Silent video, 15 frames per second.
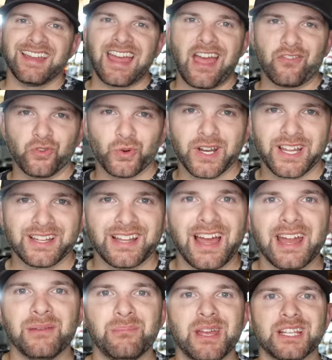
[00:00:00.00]
Everyone
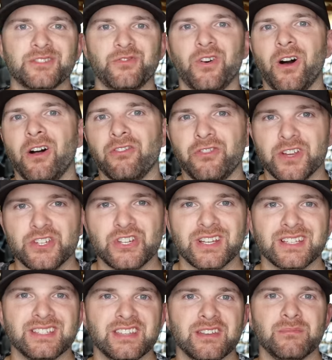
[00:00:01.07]
online makes fall
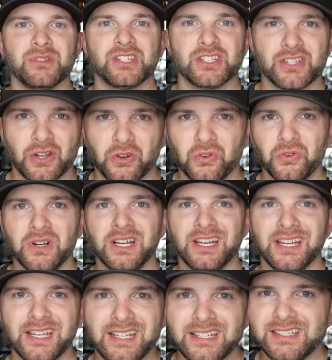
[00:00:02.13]
fishing seem so
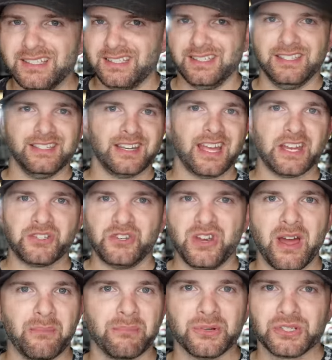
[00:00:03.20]
easy to catch
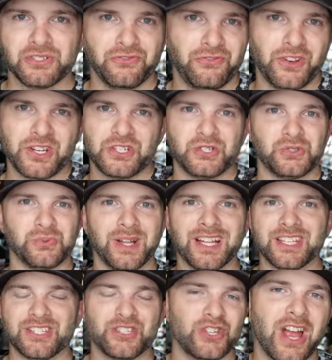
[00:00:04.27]
numbers of fish as well
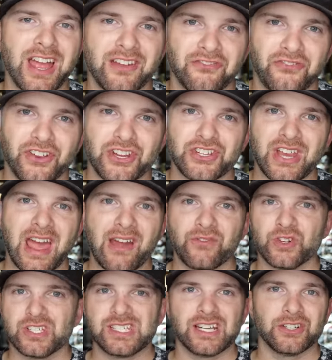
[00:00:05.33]
as giant fish
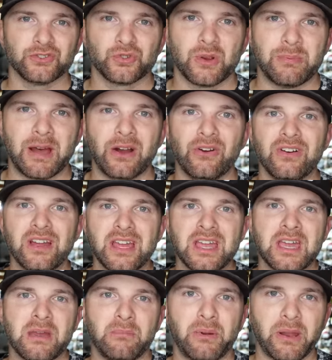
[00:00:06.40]
every single trip out,
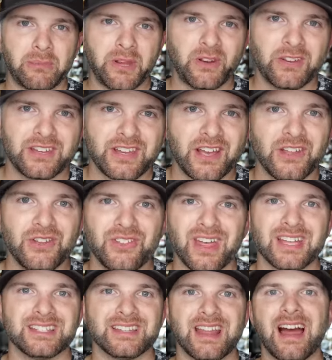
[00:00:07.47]
but I'm here to tell you
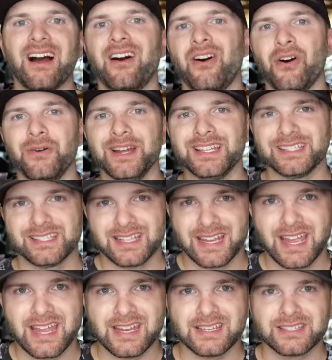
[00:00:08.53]
that's not always the
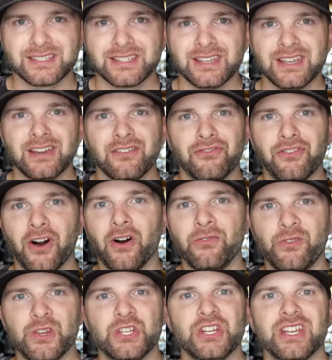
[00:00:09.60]
case. Fall
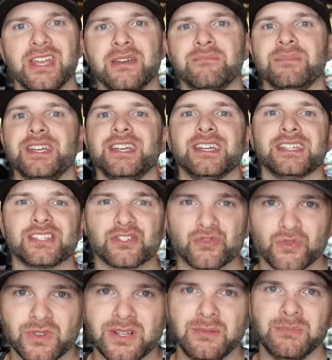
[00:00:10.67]
fishing can be
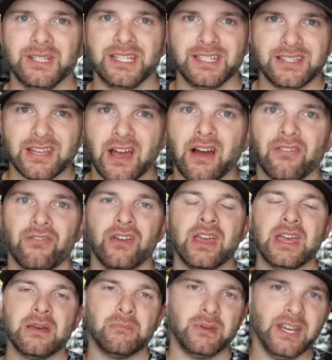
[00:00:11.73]
extremely tough,
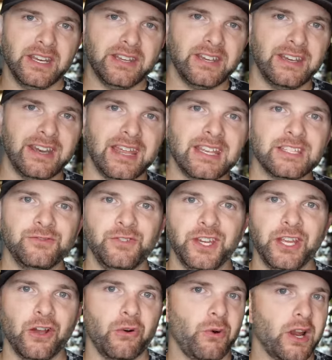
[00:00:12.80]
but in today's
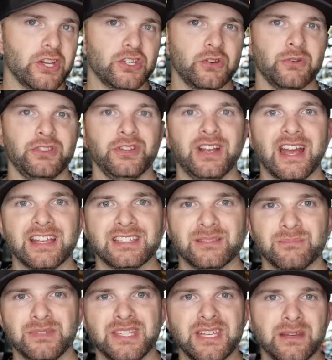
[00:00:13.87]
video I want to share with you guys
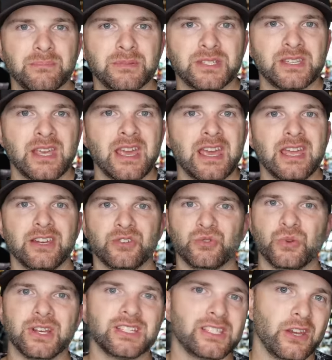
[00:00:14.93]
some tips and
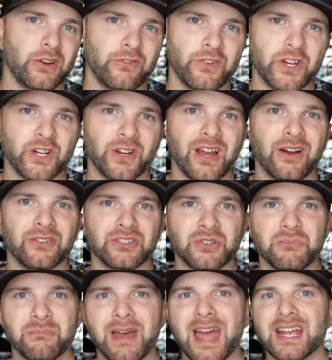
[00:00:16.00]
tricks that are figured out
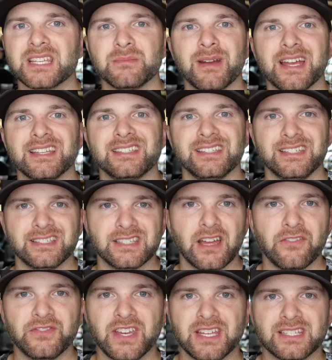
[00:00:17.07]
to maximize these
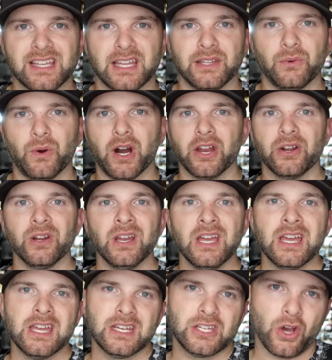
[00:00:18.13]
tough days on the water
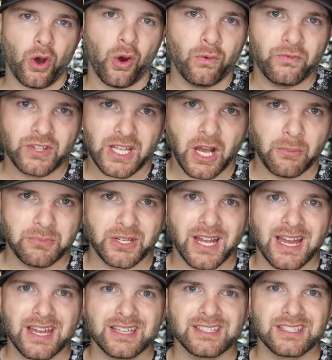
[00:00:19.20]
to hopefully help you
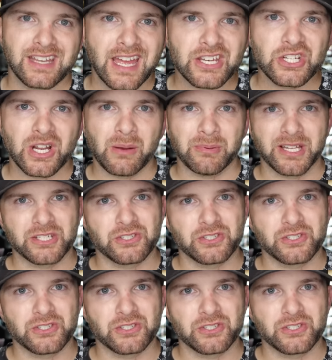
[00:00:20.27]
guys catch a couple